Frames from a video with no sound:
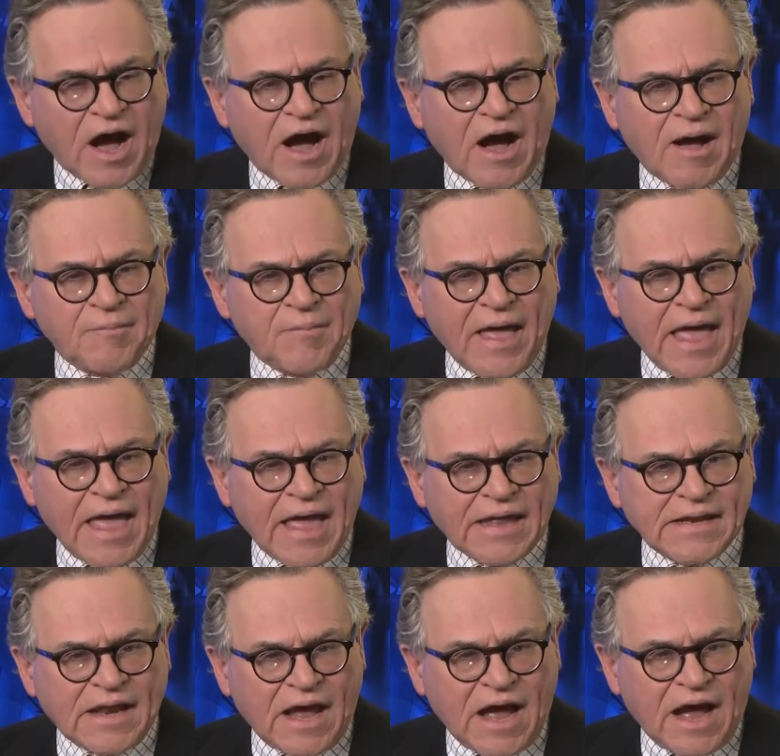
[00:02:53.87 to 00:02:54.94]

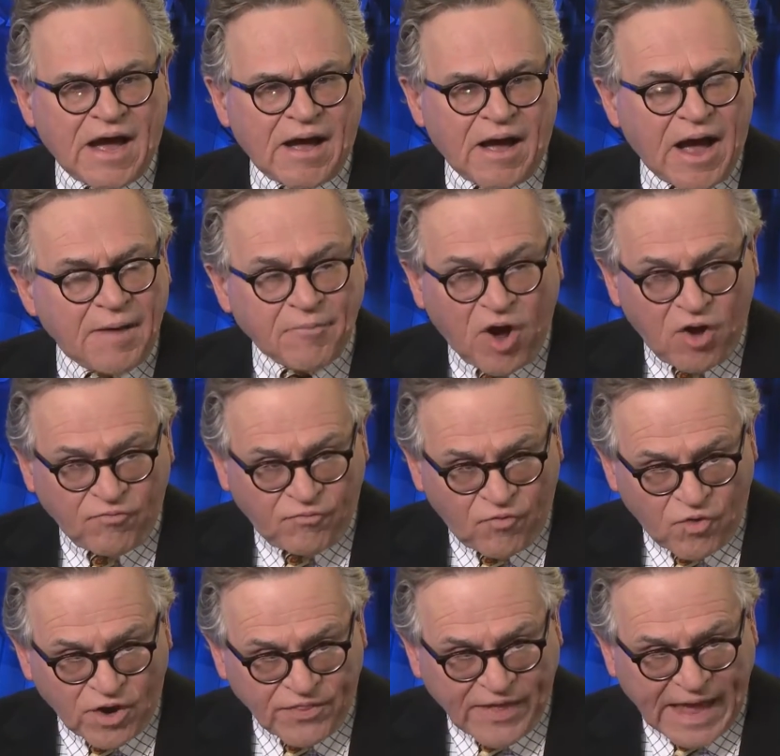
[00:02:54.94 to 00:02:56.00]
And I'm all
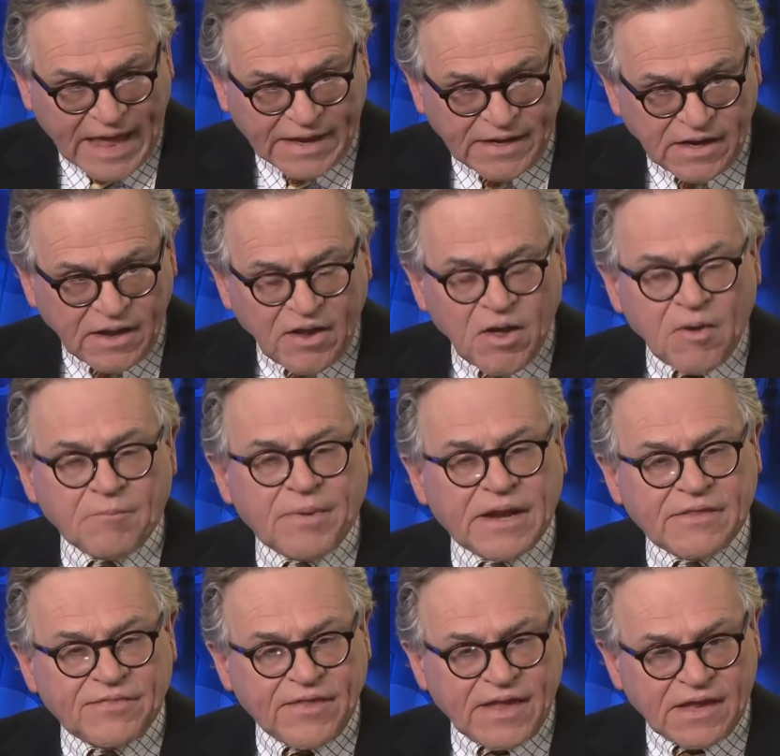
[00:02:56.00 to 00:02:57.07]
for that,
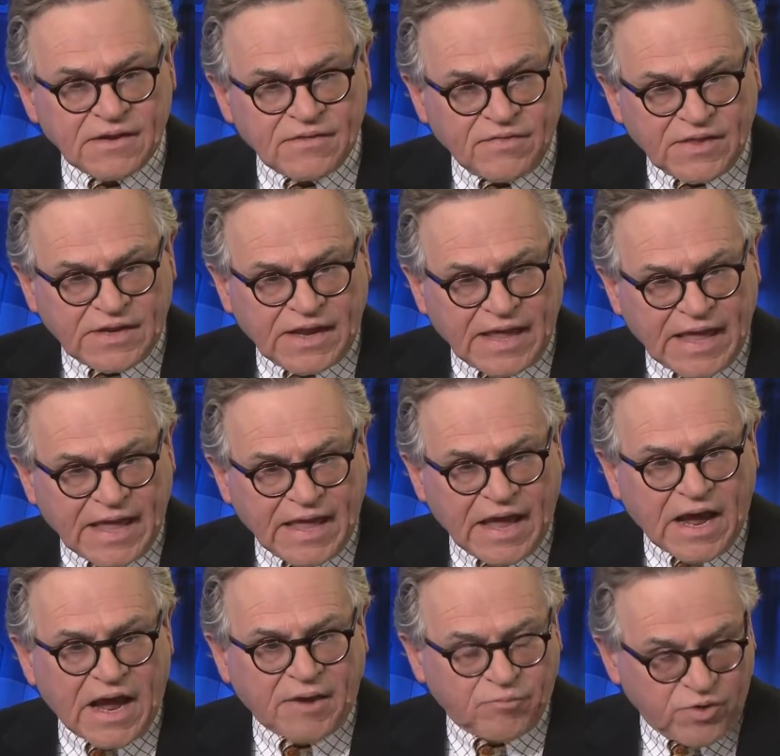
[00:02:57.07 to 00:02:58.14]
but at the end of the day,
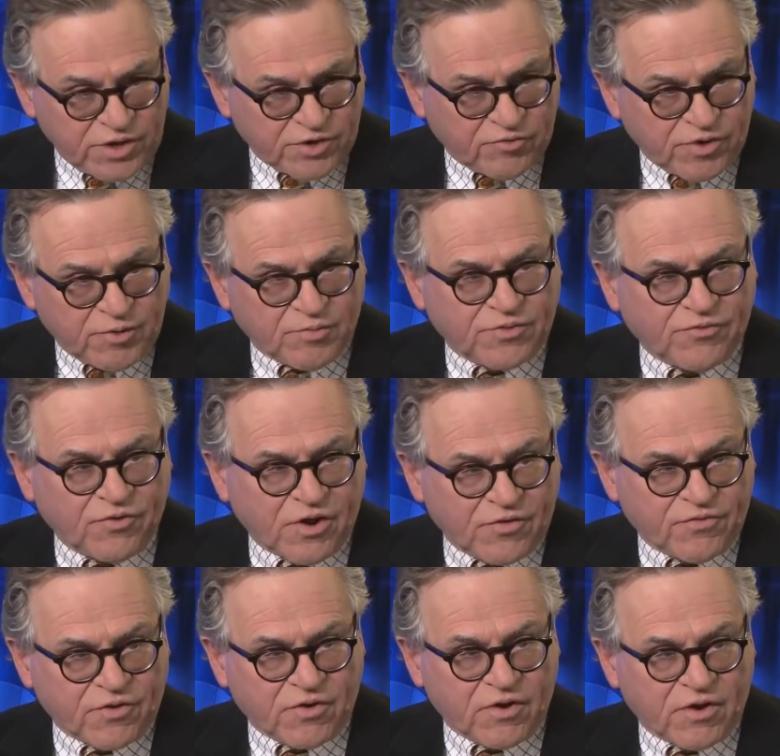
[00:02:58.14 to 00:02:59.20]
I would agree with your
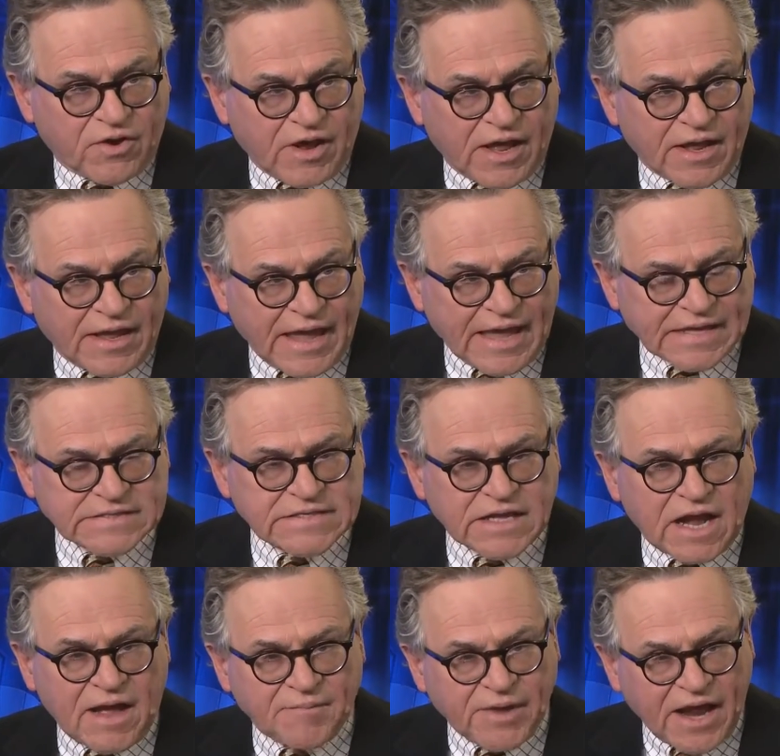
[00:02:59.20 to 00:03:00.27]
other guest.
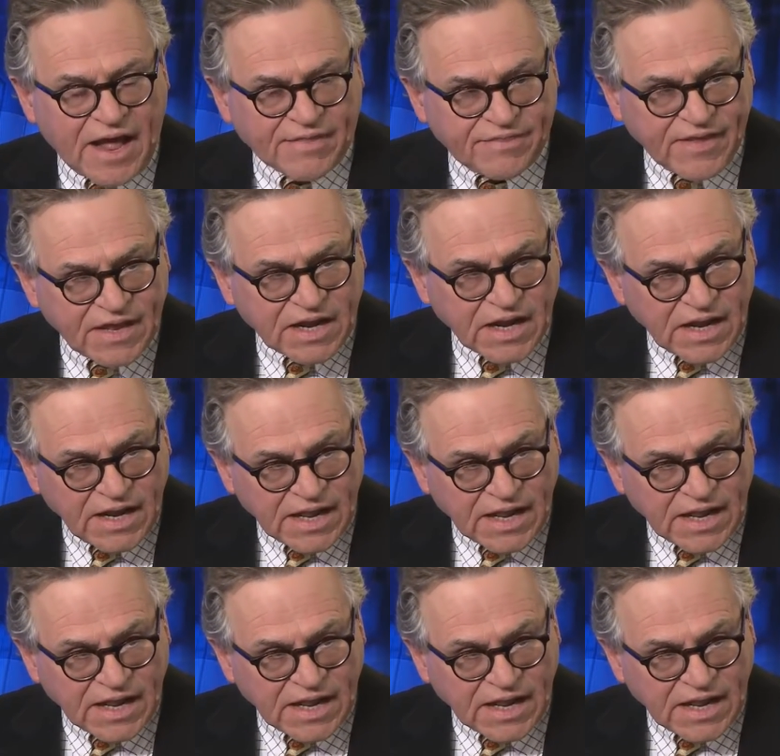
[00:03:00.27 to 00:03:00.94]
I mean, I think